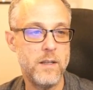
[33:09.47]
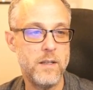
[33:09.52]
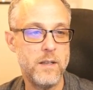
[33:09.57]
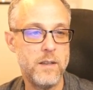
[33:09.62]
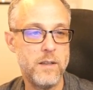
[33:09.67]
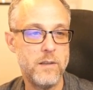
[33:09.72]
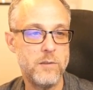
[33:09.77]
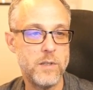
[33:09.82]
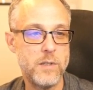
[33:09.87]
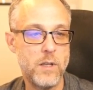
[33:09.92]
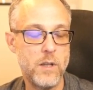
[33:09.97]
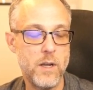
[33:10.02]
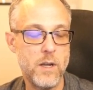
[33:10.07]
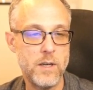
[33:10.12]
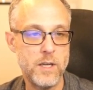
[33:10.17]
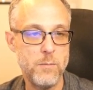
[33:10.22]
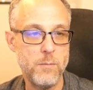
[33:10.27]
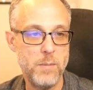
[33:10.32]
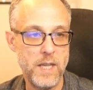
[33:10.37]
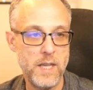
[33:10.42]
there's a
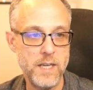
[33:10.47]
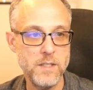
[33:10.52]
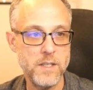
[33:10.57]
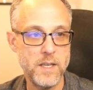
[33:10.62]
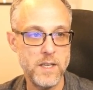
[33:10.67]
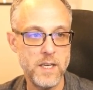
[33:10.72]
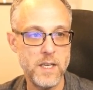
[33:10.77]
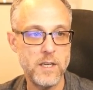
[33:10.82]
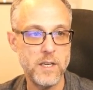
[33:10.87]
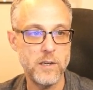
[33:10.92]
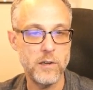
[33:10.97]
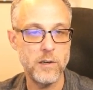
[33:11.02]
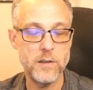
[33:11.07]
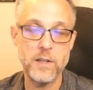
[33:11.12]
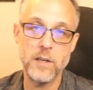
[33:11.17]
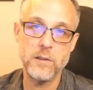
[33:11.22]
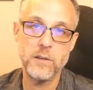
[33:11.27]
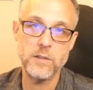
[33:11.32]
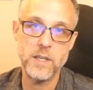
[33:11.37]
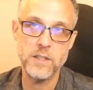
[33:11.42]
lot of complexity here.
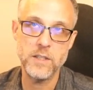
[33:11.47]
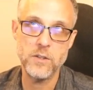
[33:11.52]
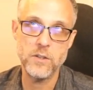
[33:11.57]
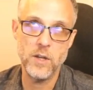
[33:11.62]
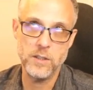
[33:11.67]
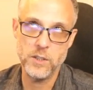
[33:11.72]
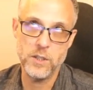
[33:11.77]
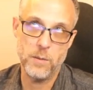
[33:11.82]
It's not